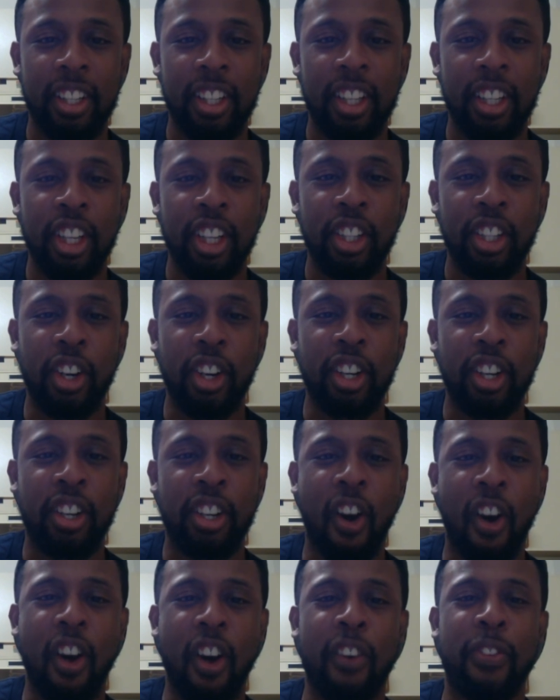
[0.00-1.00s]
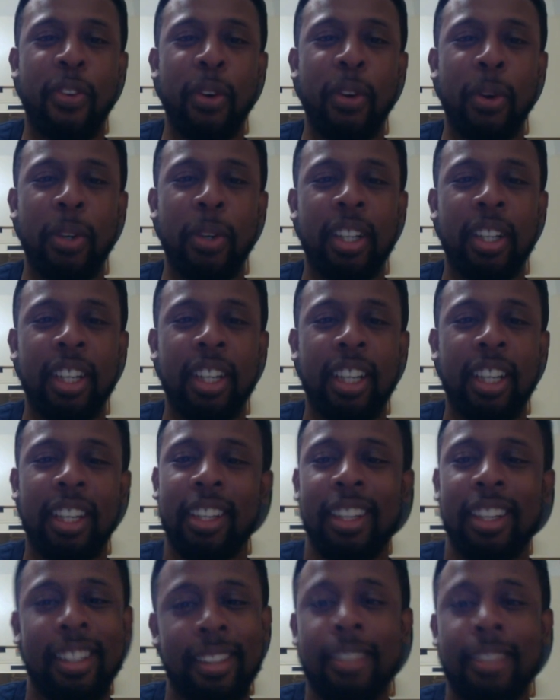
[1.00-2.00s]
You're a dog food.
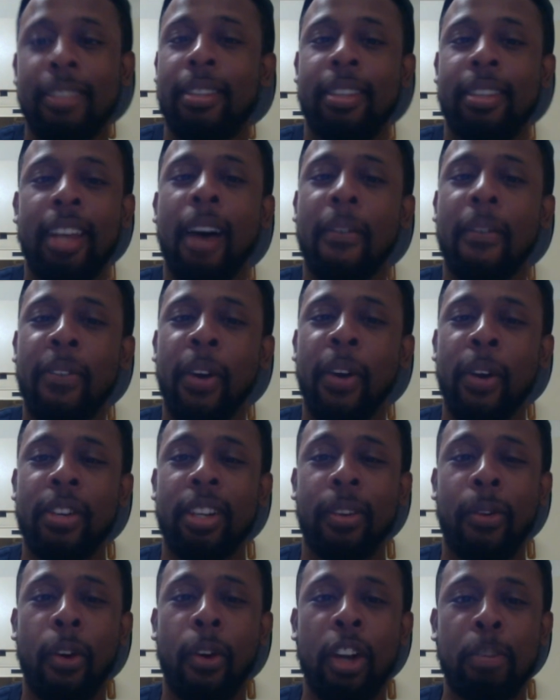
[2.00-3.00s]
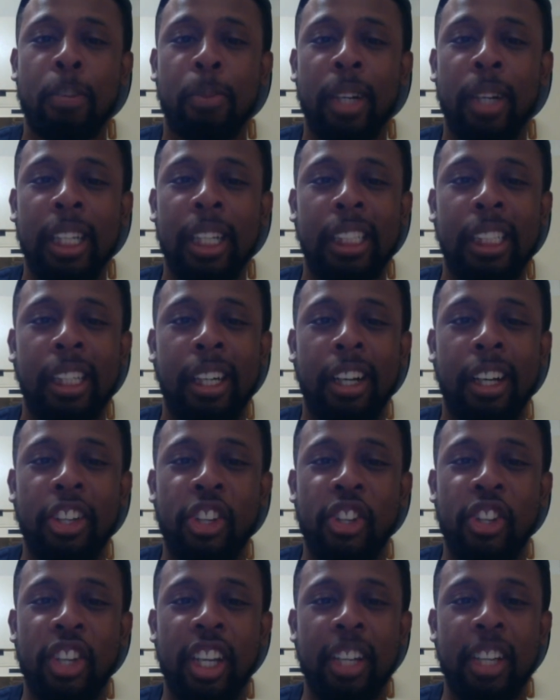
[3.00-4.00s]
Subversion, of course, but- Oh,
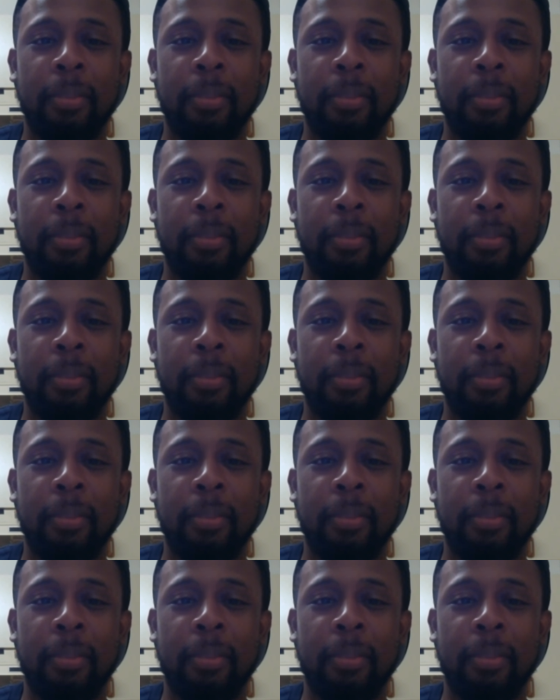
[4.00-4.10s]
shit.